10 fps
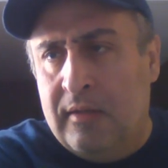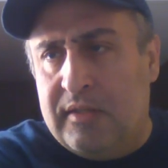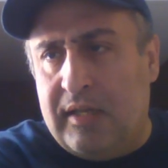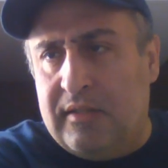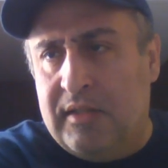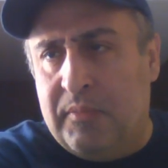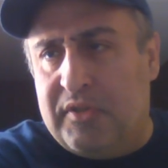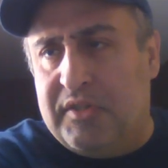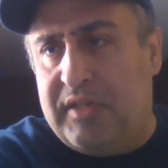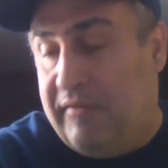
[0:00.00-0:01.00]
So that's number
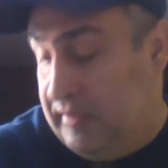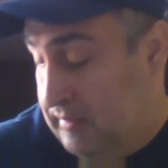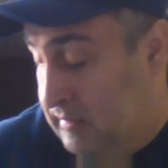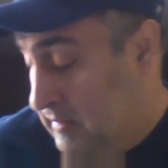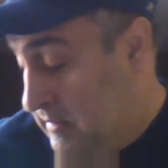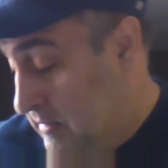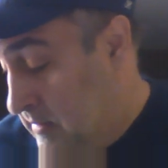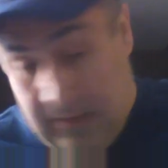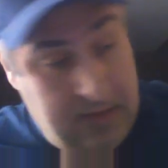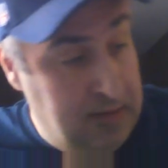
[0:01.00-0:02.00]
seven.
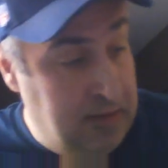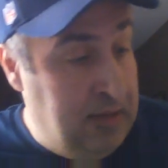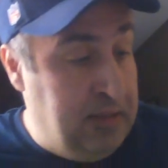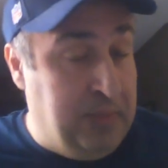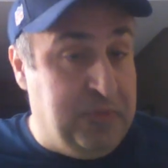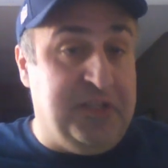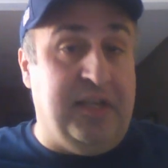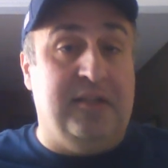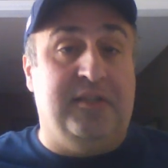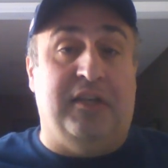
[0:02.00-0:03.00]
Number
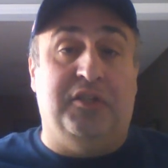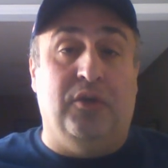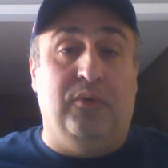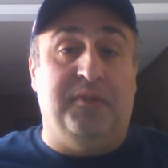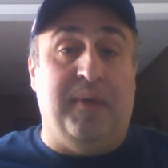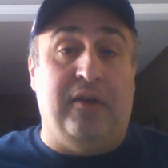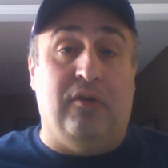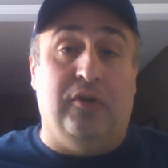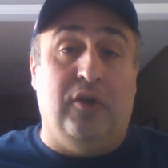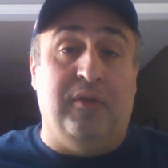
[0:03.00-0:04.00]
six, I showed this band
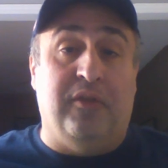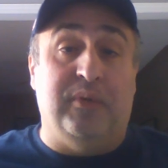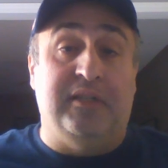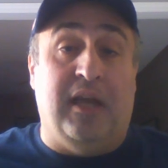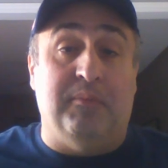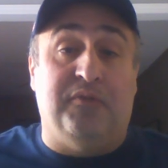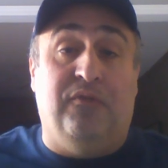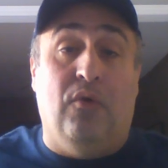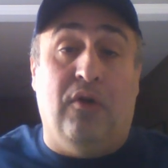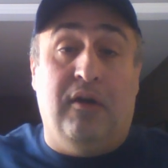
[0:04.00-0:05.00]
earlier in the Three Times
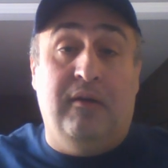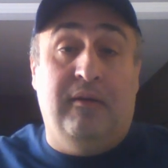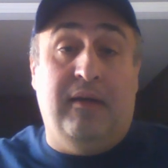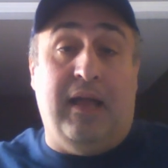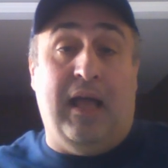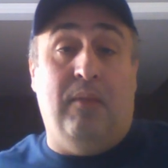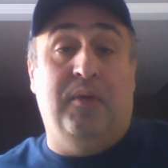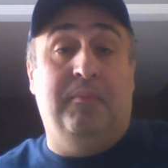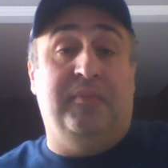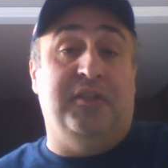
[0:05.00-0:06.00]
Four
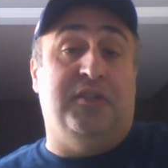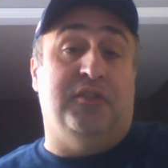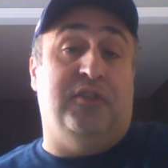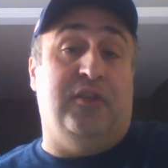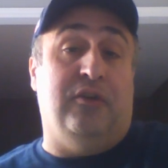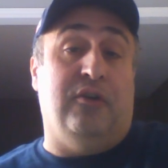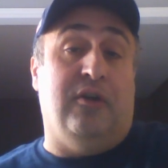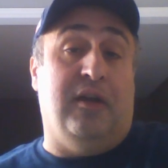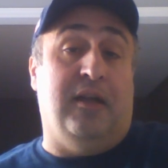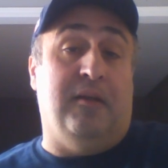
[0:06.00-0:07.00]
album. This is
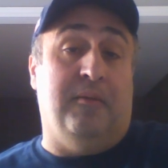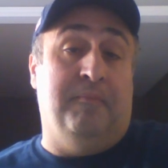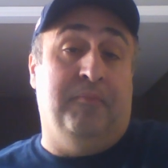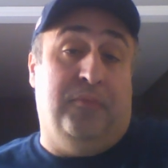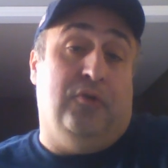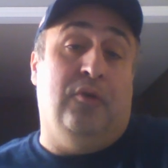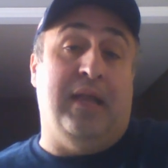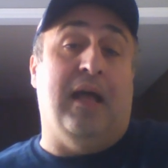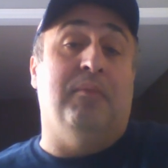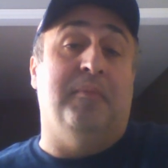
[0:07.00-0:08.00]
their uh, their
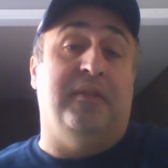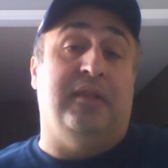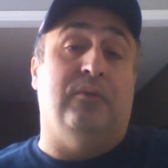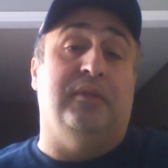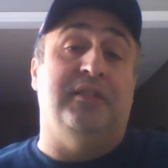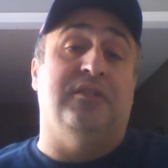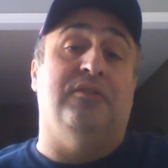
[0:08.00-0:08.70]
own album that they released in